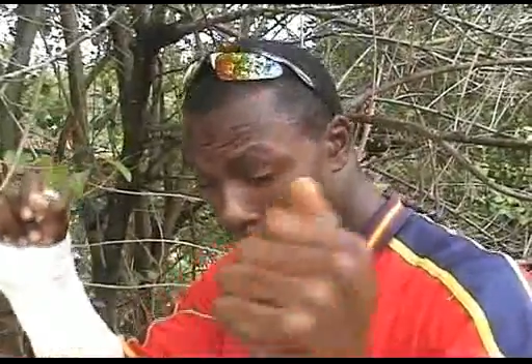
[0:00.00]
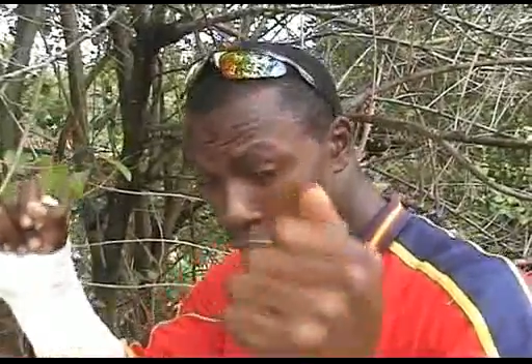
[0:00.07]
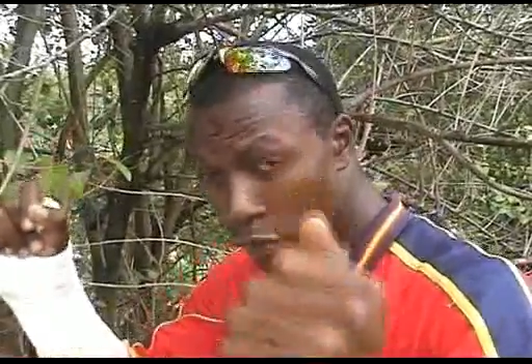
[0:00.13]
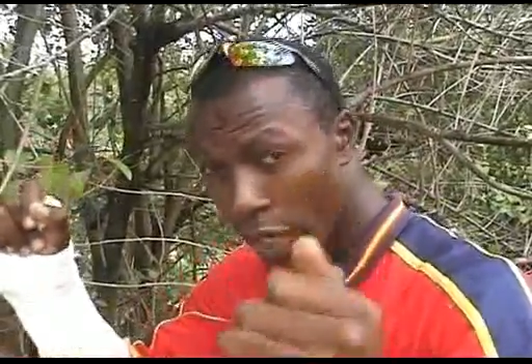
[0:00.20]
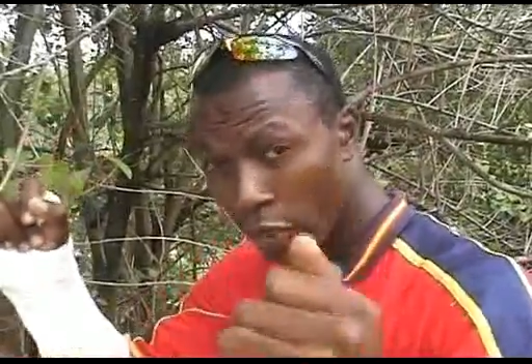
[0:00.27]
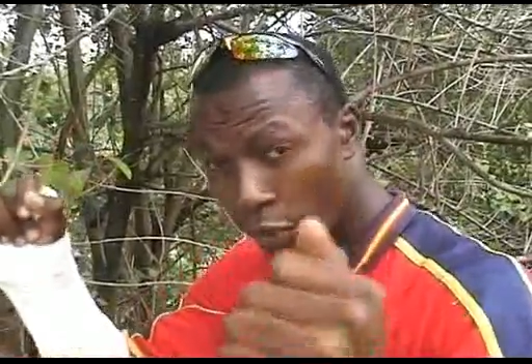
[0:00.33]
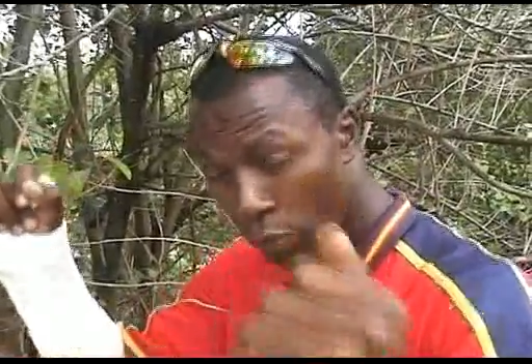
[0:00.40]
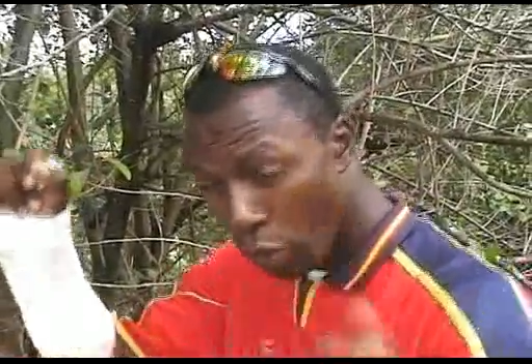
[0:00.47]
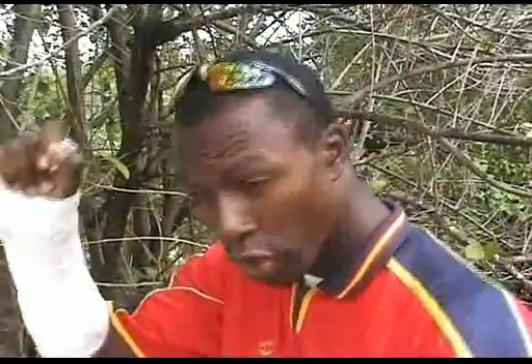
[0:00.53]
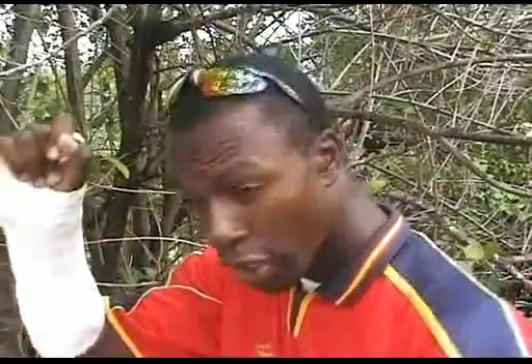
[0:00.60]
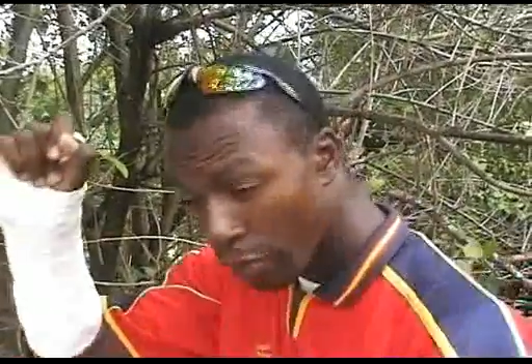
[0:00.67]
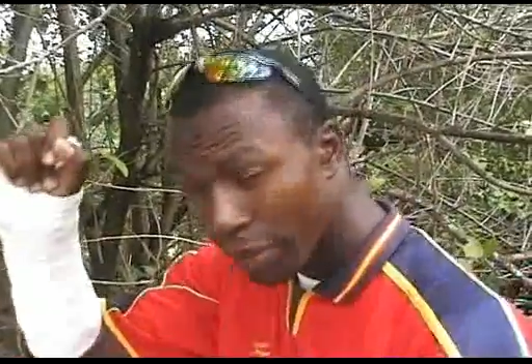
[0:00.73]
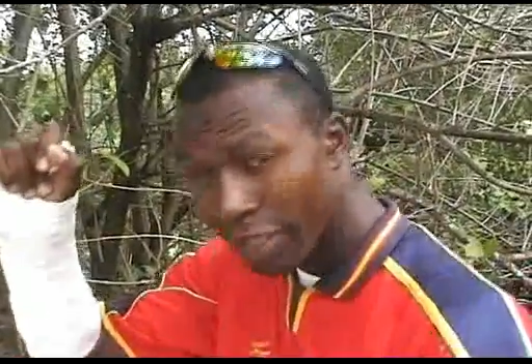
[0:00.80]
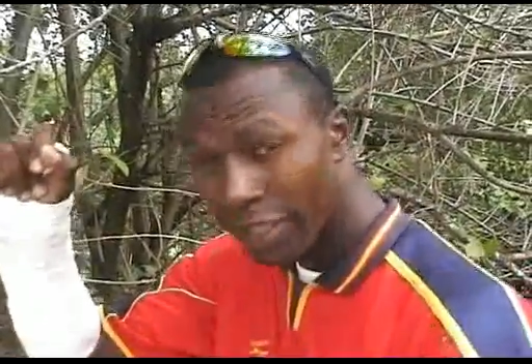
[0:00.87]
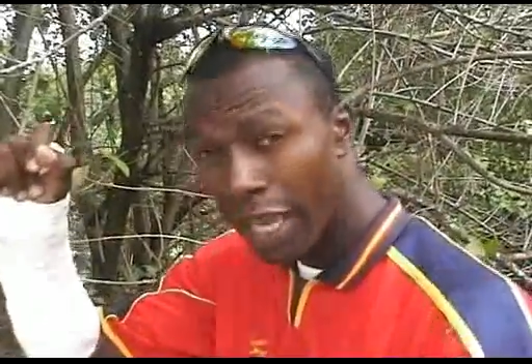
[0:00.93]
strike to put
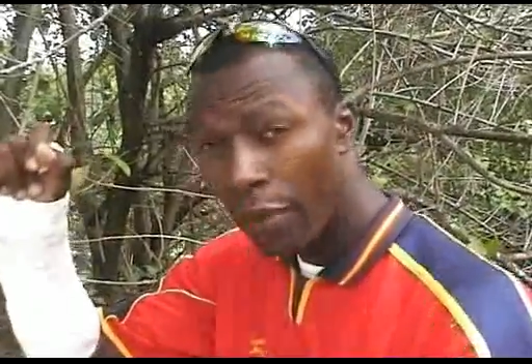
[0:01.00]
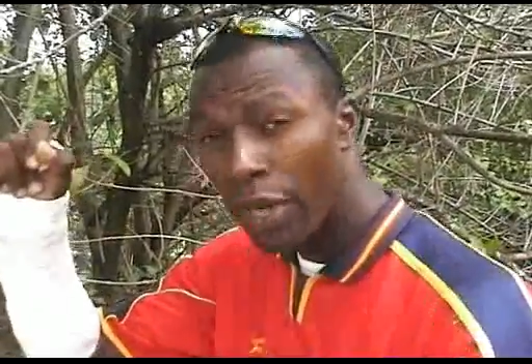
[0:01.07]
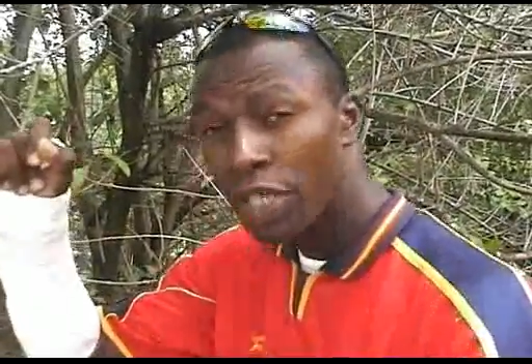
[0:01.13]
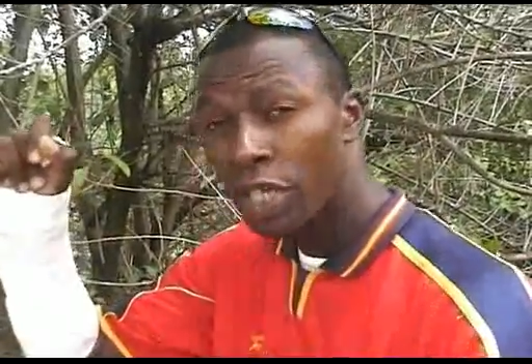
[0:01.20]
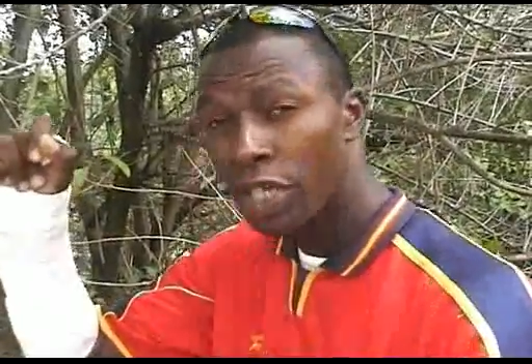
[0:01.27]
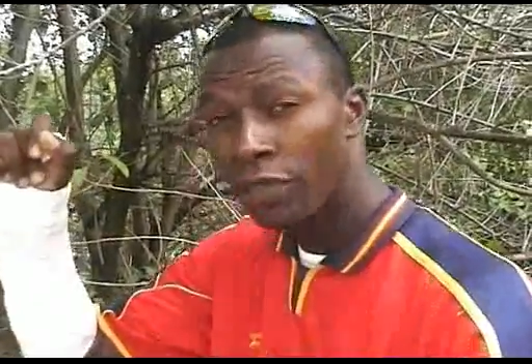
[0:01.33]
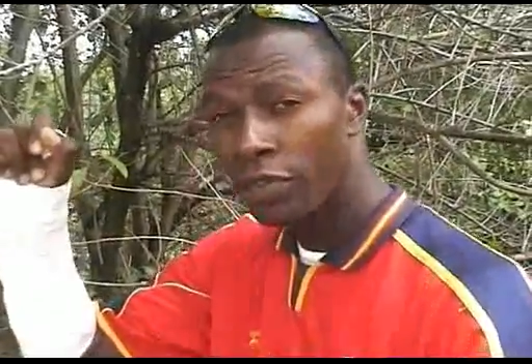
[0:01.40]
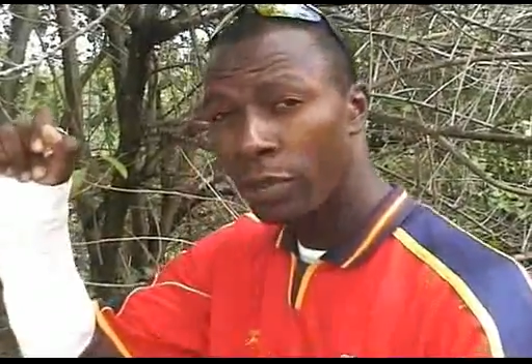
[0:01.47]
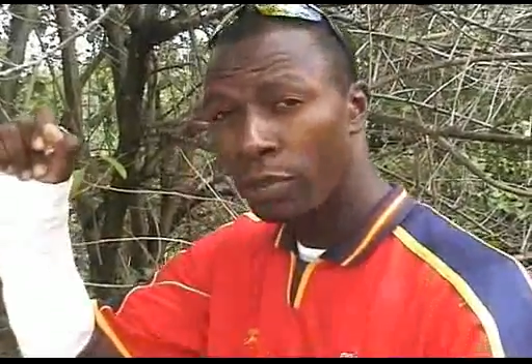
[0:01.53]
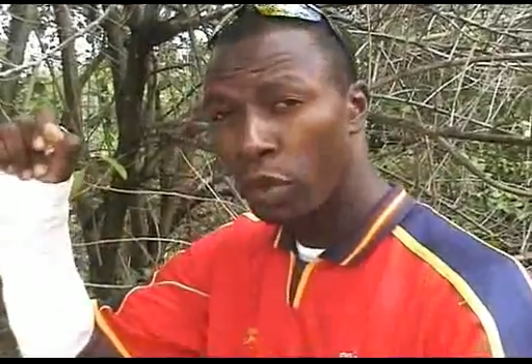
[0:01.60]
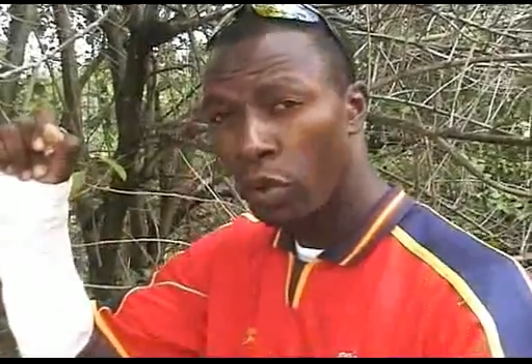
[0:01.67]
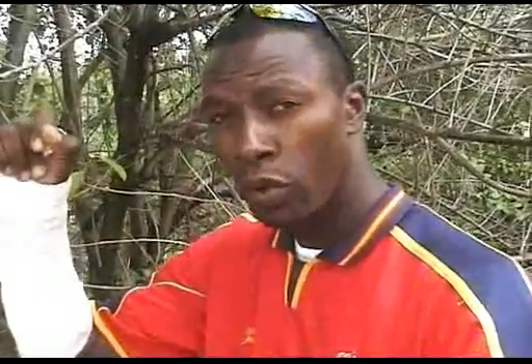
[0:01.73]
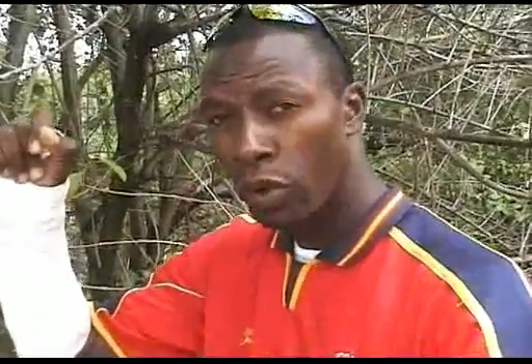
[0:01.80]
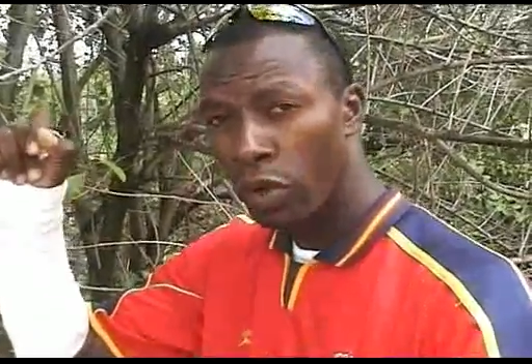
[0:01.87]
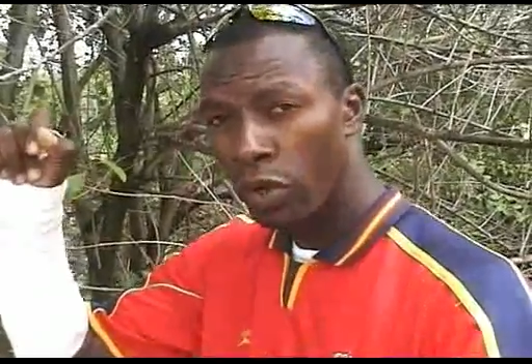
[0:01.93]
him in the direction of the
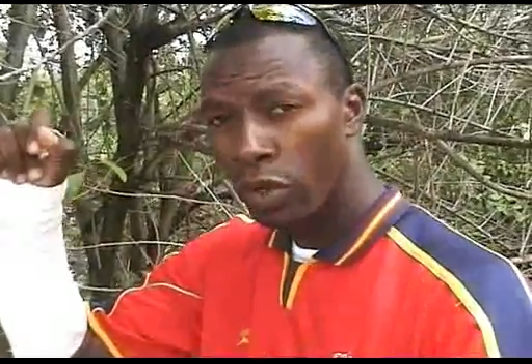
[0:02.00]
blow.